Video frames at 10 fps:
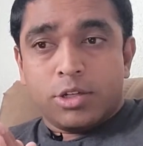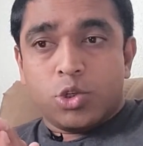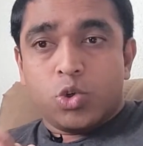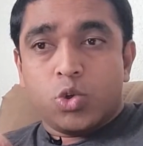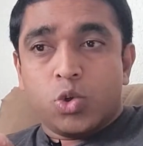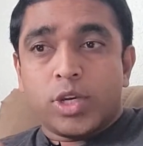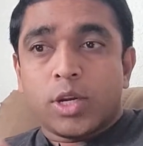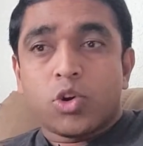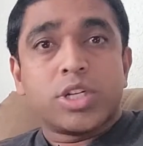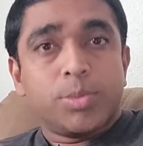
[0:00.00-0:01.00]
to you
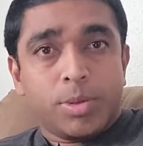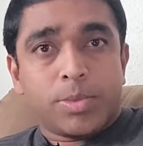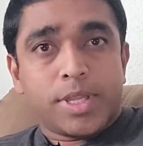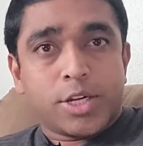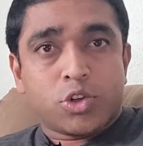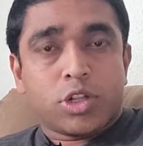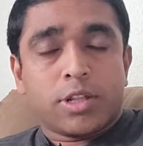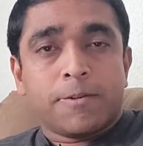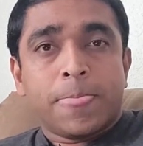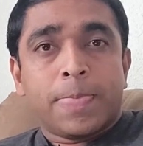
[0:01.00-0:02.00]
cannot remember that
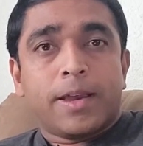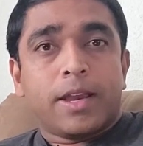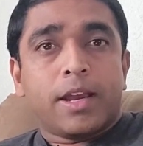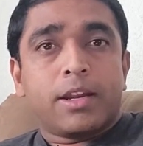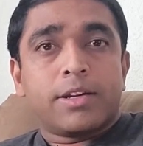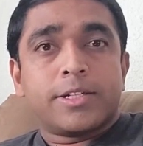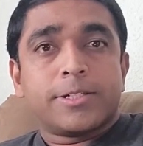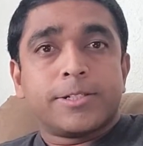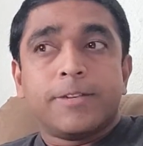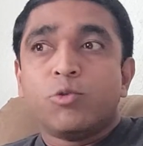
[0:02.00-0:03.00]
all and
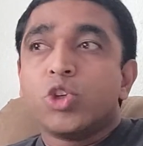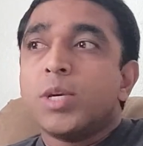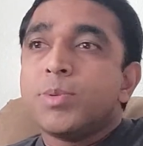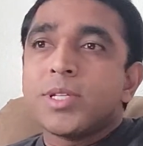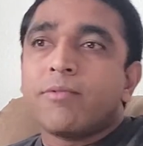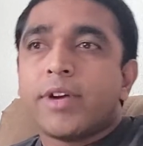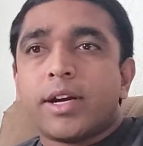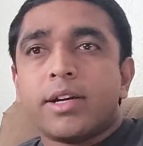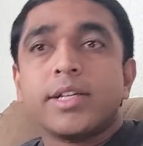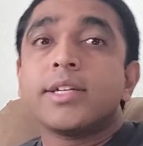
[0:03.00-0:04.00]
uh, if you keep
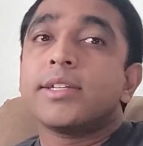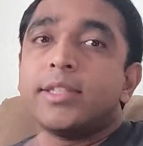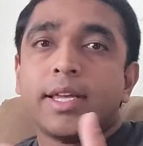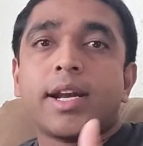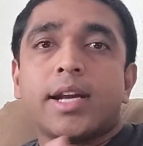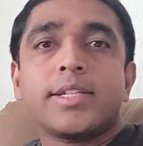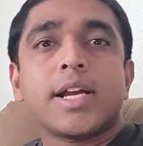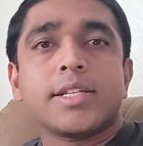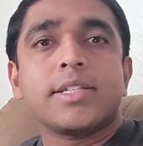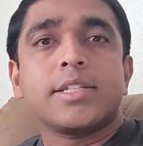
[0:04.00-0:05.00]
somewhere there are
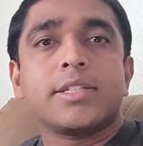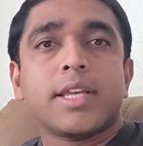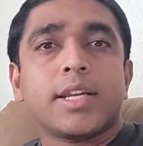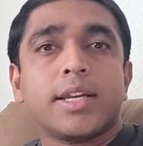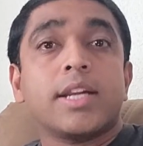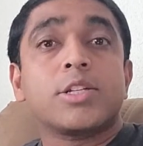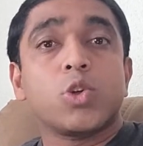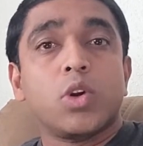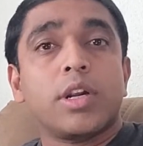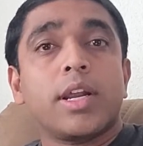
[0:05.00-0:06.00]
chances that get
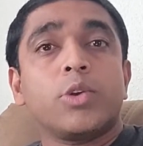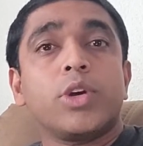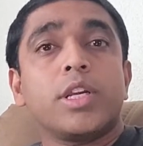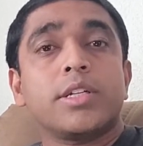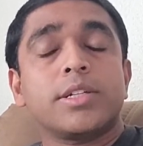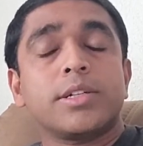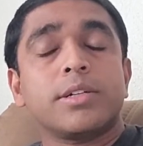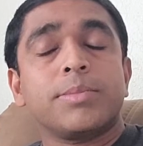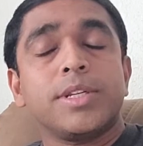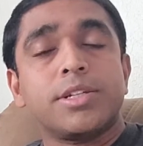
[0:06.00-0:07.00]
stolen and you get
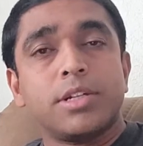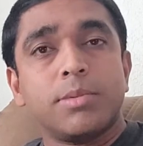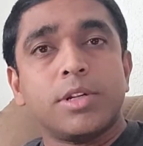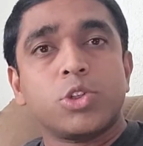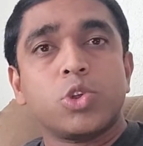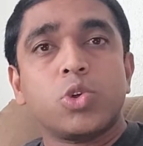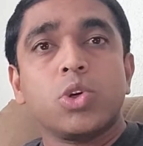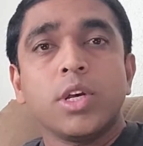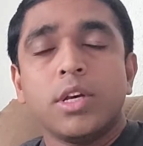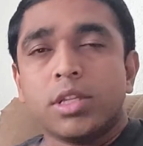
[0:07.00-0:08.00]
uh, be in trouble
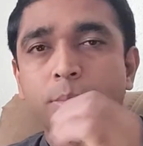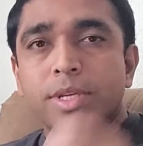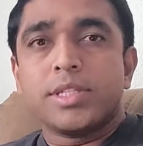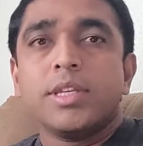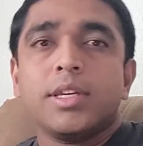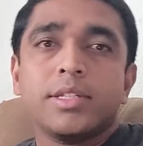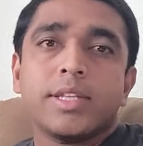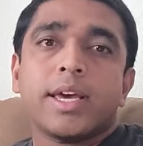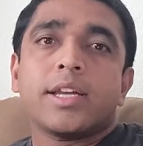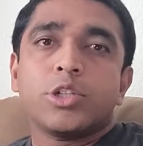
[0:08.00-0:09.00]
so the best thing is
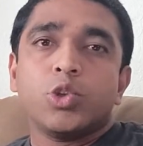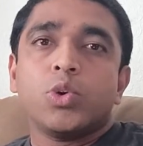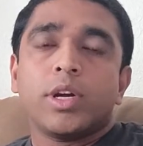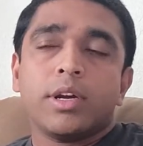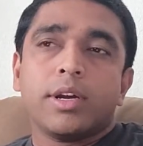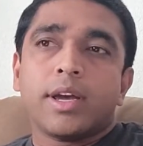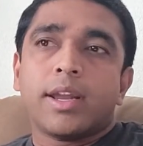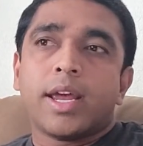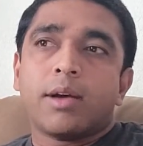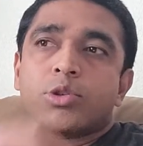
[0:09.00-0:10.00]
that you
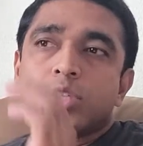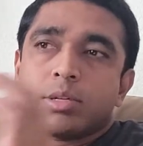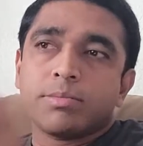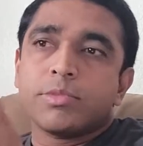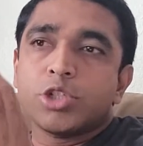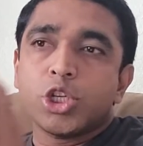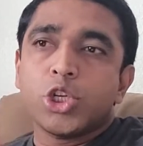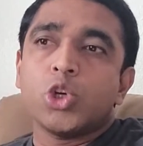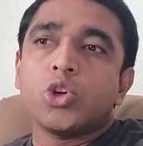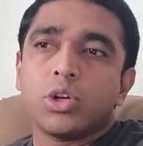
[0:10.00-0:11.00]
can have some
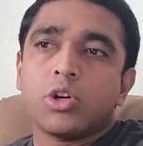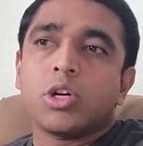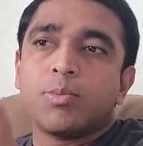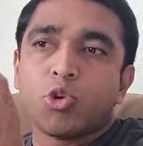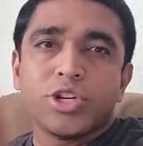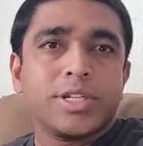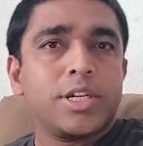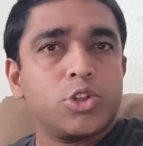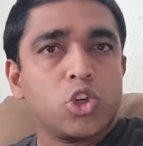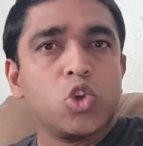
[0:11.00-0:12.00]
secure or
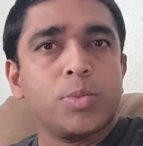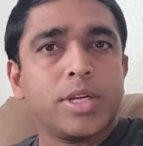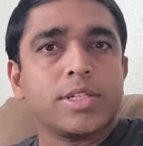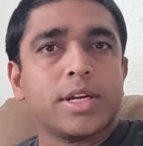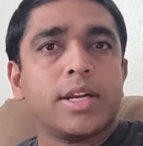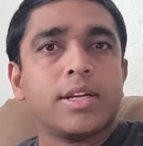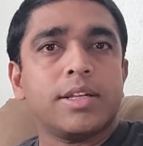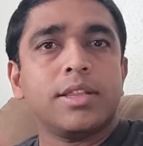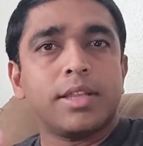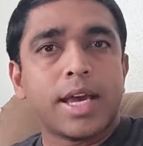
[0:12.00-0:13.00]
protected document and
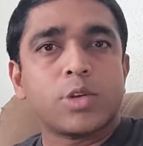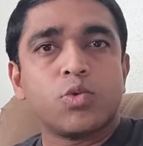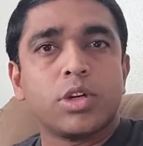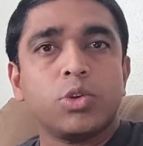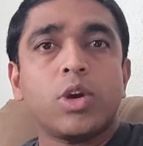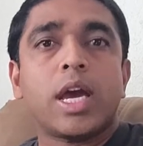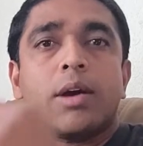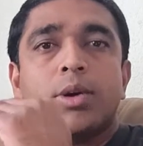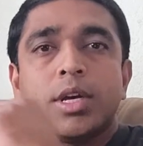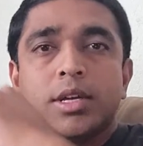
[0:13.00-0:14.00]
in that one you
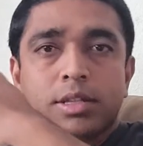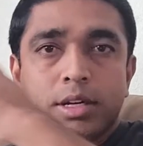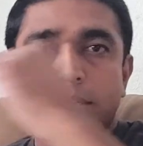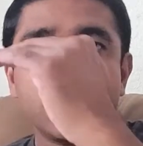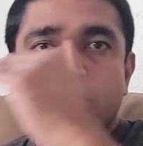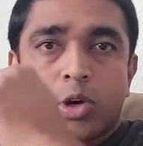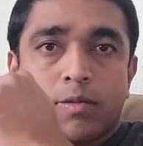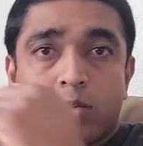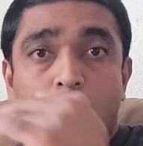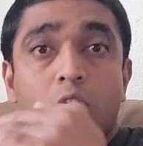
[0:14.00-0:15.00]
have the list
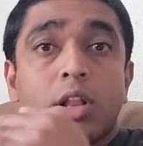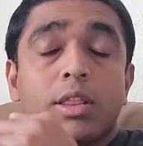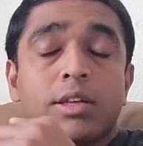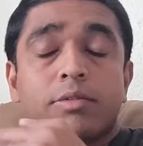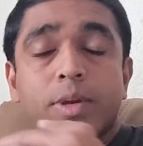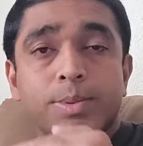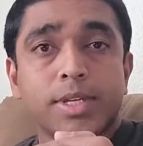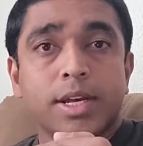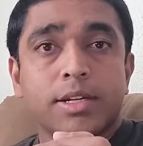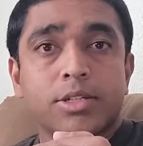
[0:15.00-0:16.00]
of all the
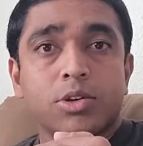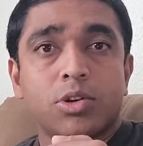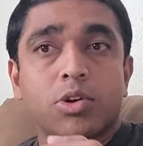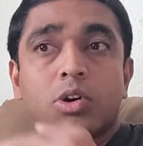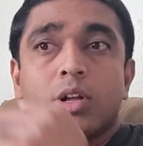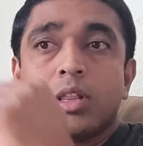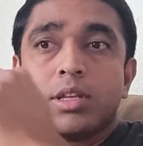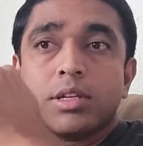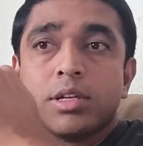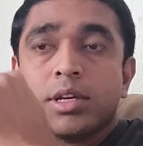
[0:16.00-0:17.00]
websites or all the